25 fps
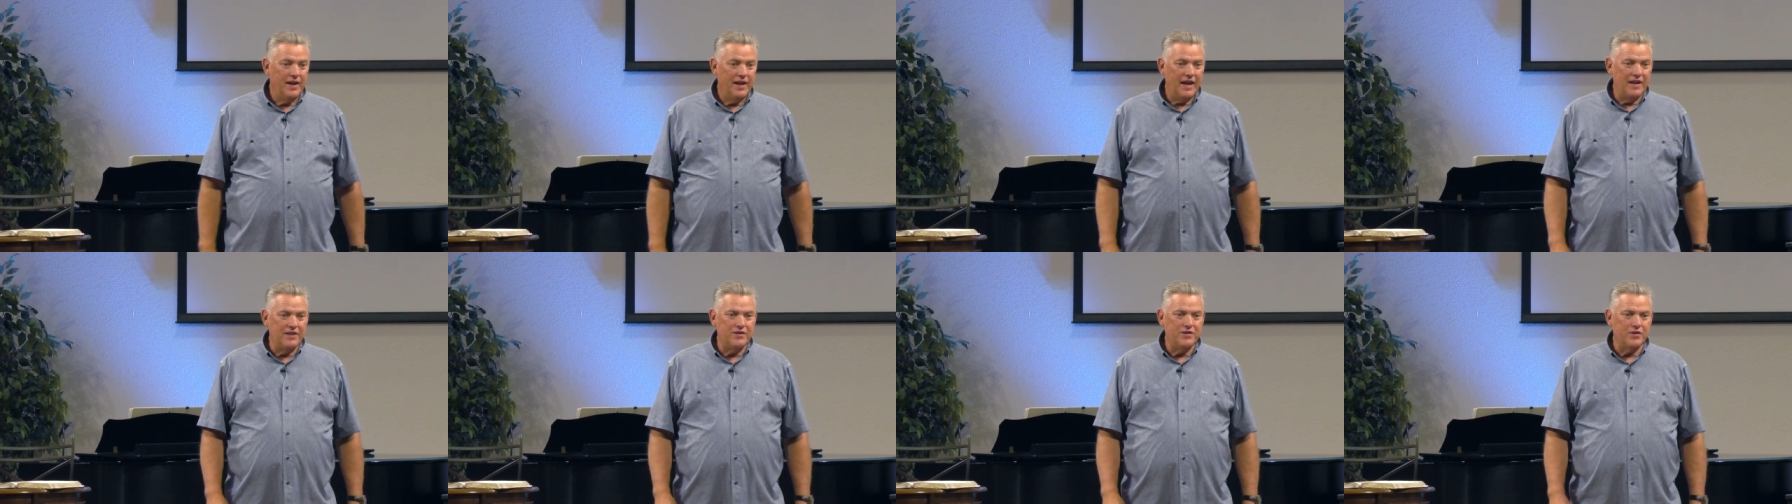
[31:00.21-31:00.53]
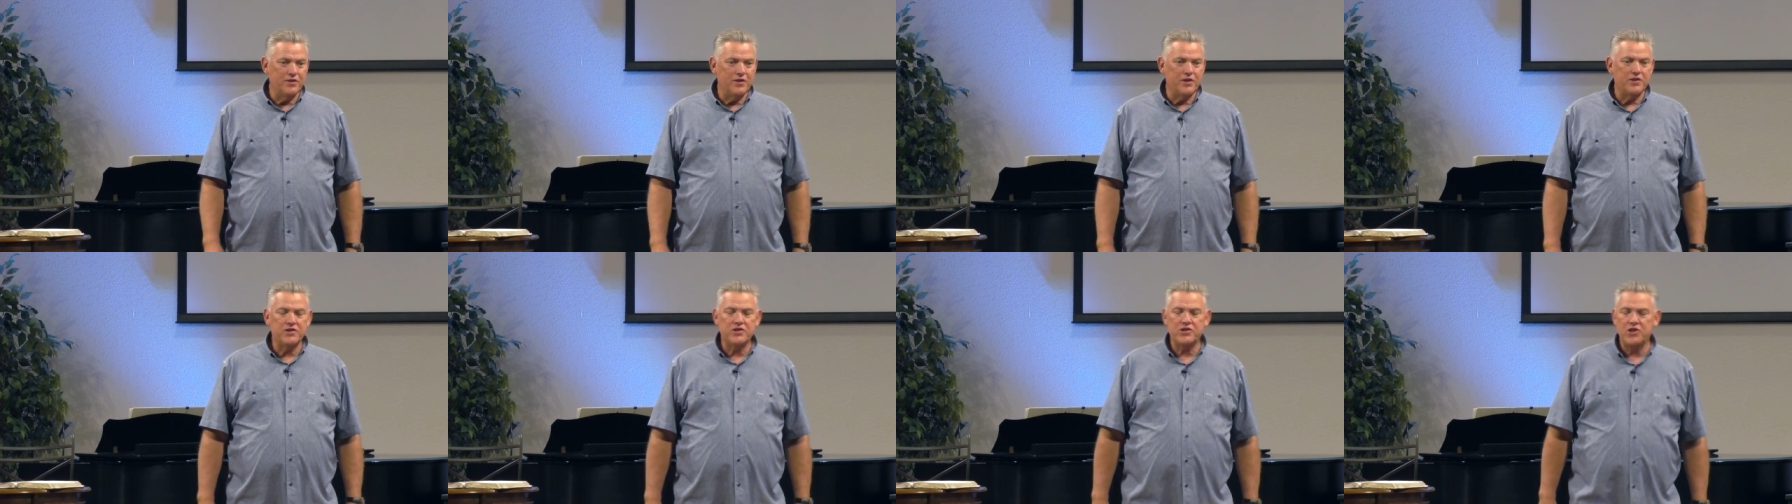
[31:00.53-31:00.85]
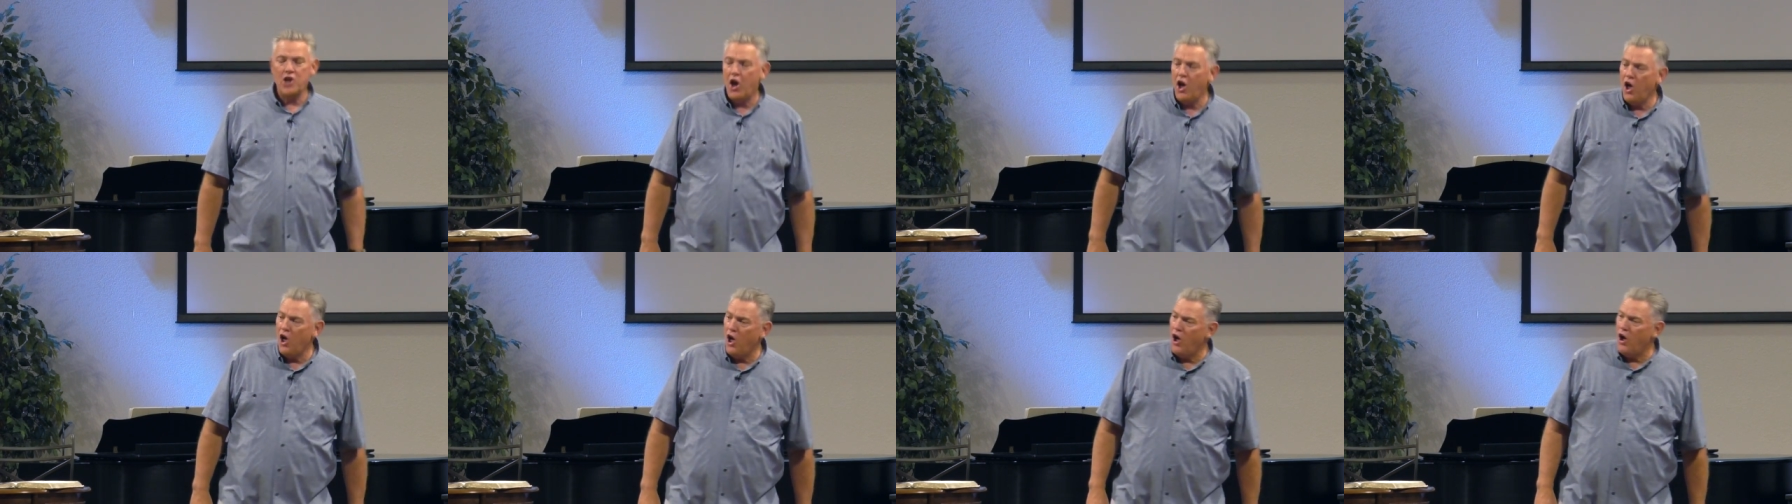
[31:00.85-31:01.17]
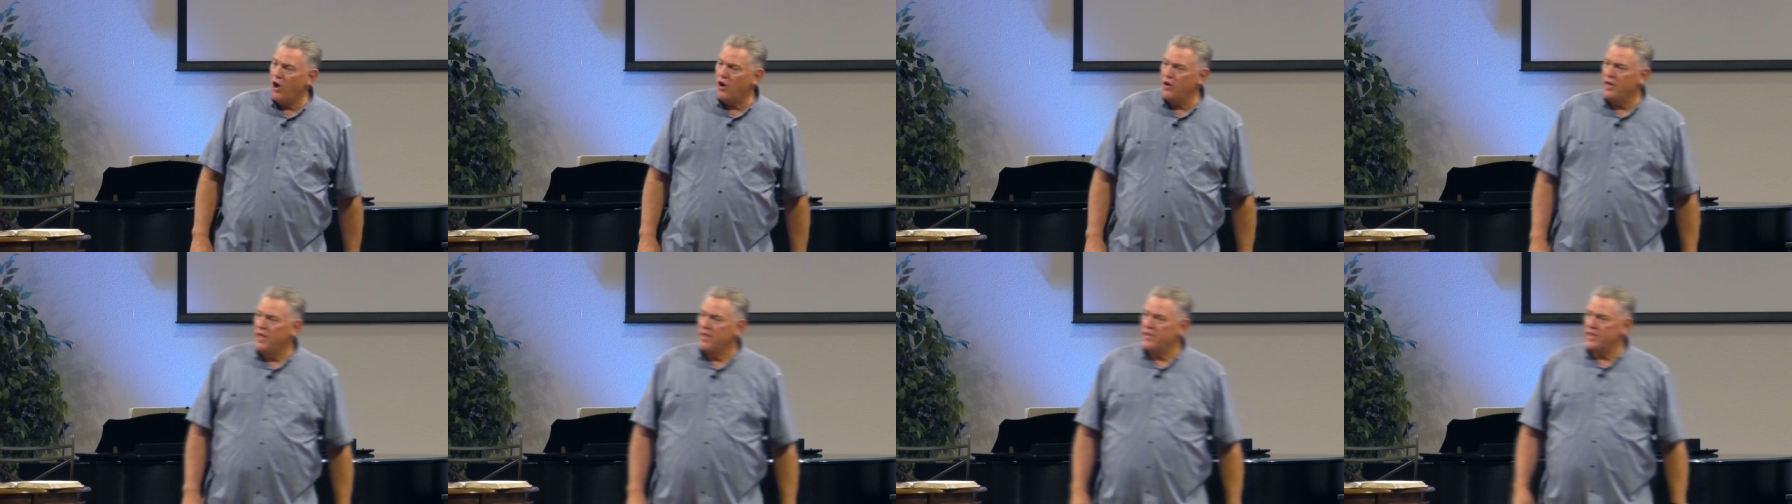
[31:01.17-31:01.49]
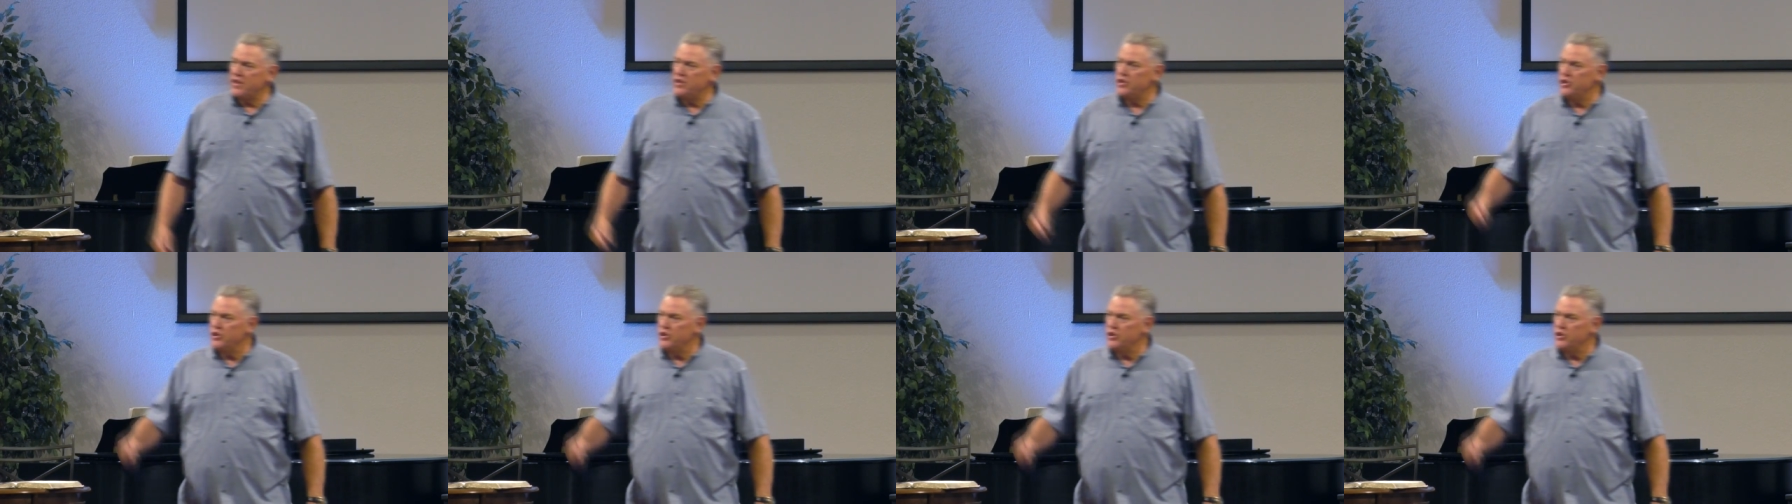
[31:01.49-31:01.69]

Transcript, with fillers: And so the song that